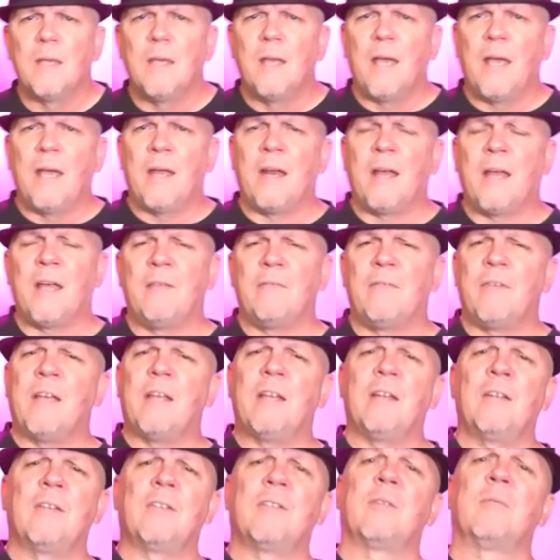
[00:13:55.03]
And I have
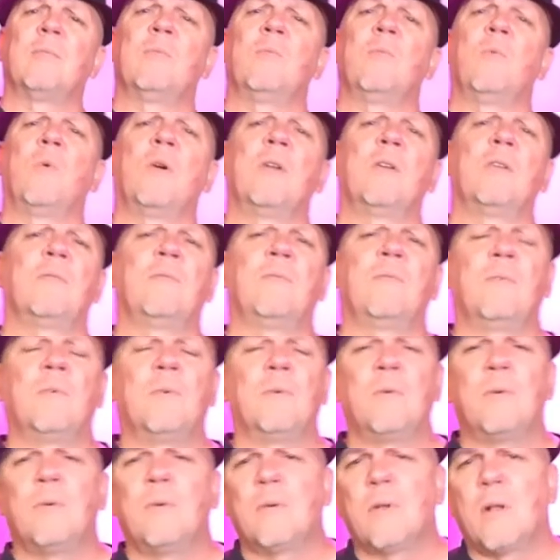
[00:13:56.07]
gotten some
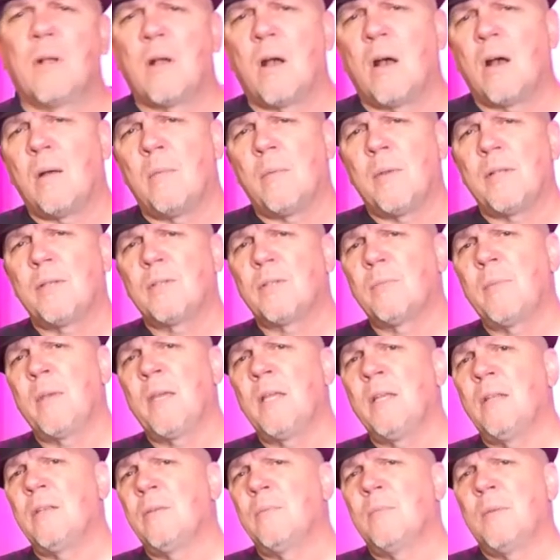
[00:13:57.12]
wonderful comments
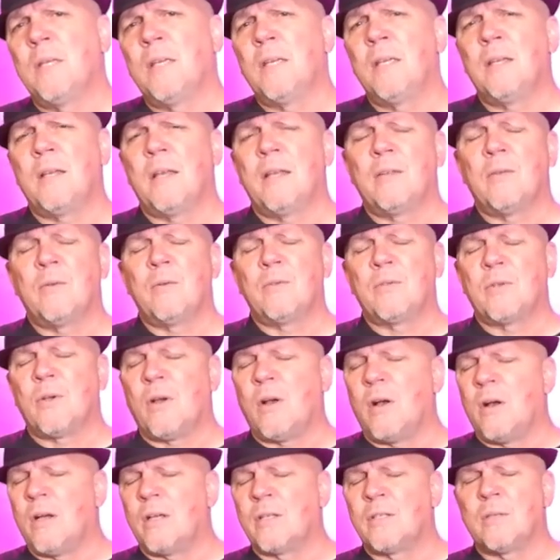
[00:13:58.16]
made to me, and those are
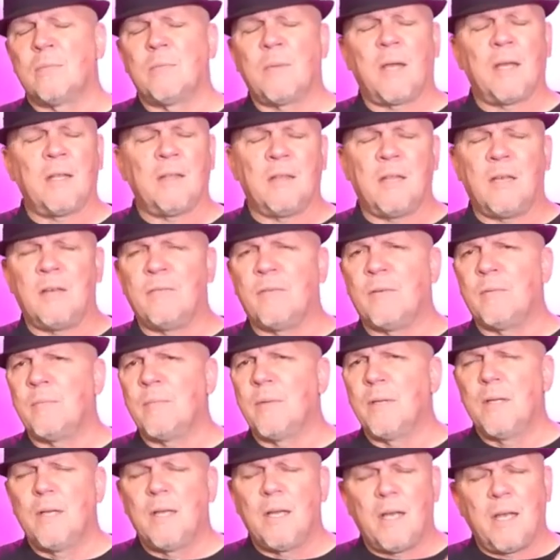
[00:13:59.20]
awesome. I love
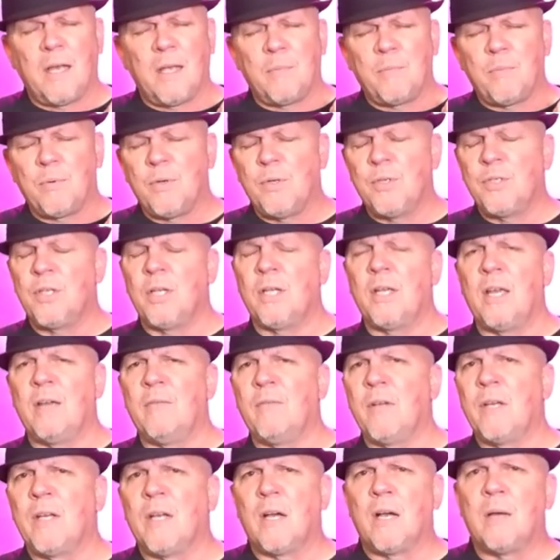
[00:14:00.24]
them. I appreciate
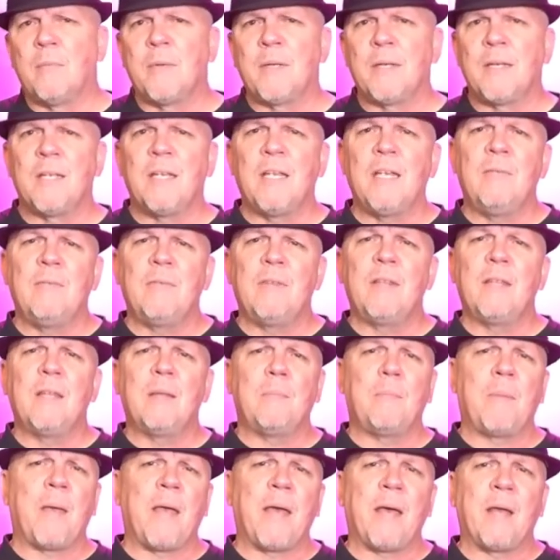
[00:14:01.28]
every comment, even the
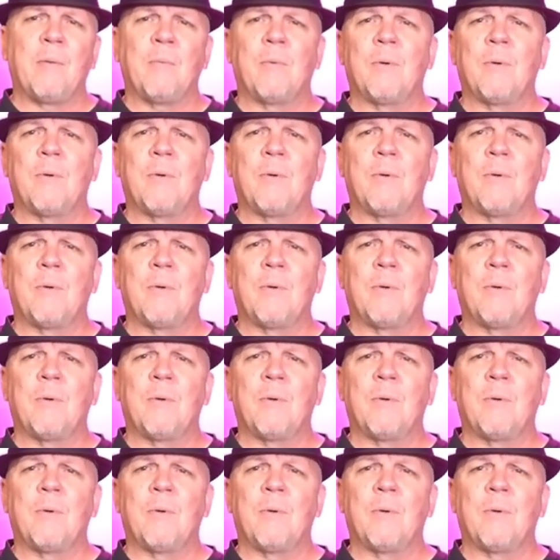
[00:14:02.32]
bad